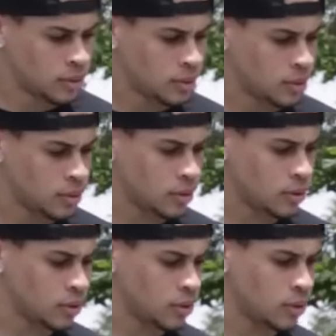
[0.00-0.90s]

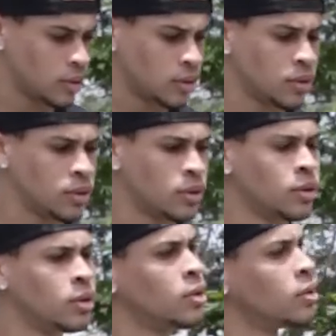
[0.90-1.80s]

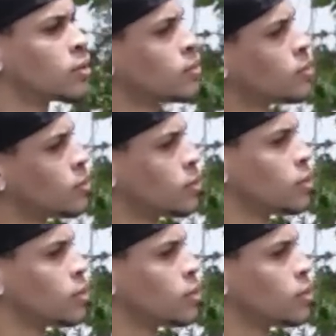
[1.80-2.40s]
Nothing is said.